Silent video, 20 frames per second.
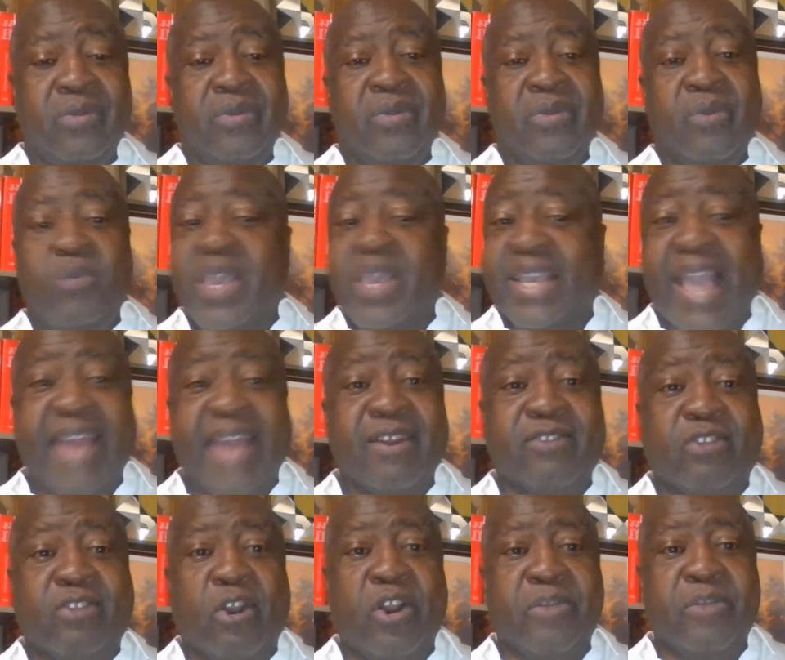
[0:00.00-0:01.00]
We cannot
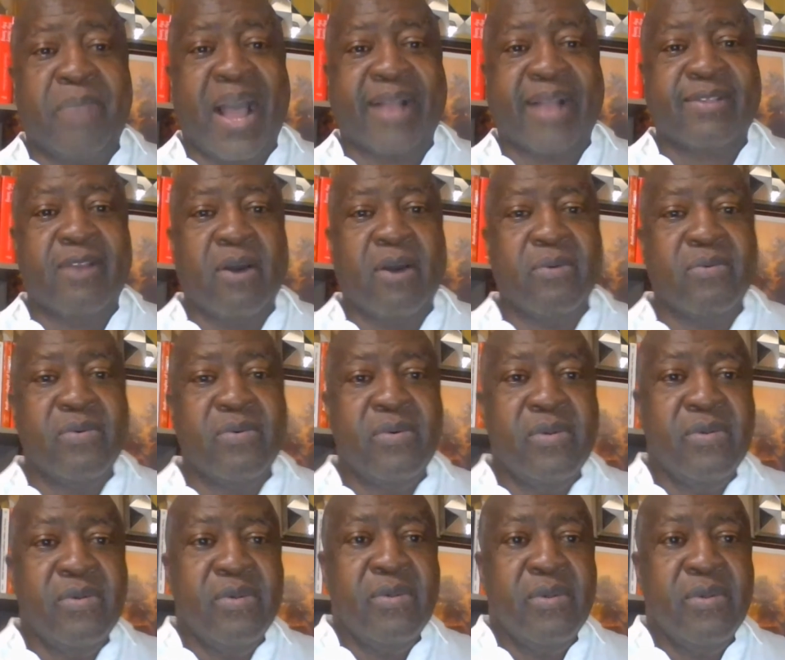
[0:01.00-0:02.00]
turn back now.
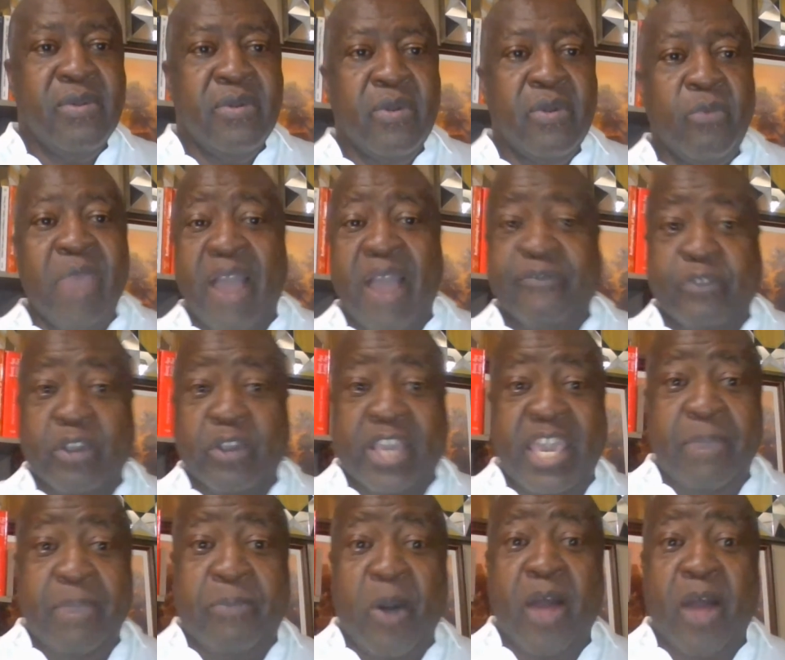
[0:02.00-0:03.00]
We have to
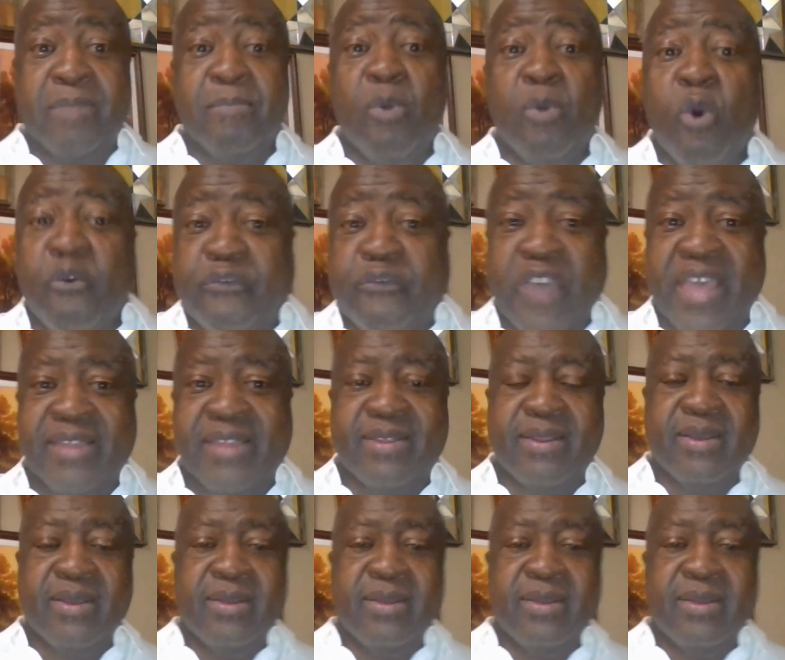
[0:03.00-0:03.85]
keep on moving.